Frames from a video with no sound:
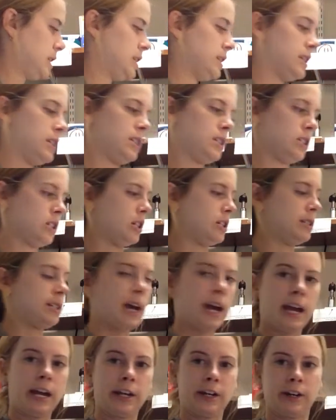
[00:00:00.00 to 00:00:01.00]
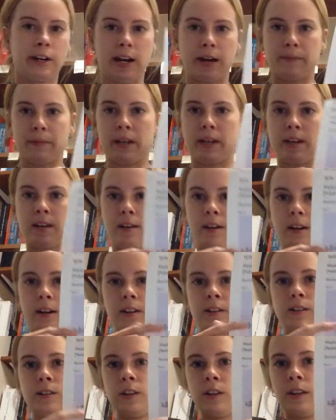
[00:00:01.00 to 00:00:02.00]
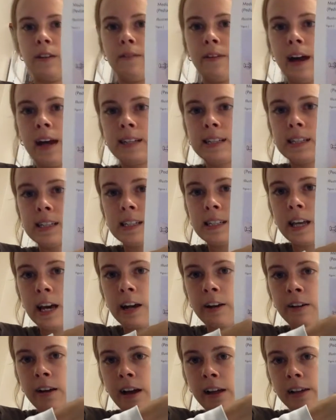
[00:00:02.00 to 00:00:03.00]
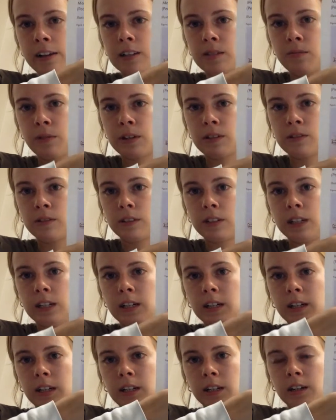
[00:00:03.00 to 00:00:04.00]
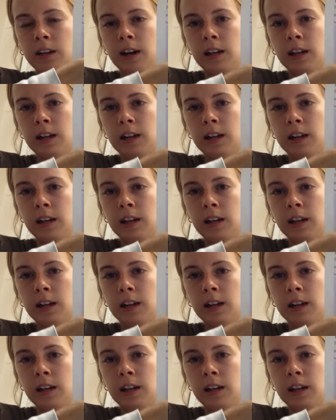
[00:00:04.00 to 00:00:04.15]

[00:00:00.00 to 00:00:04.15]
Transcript: this little diagram here. So the vastus lateralis muscle here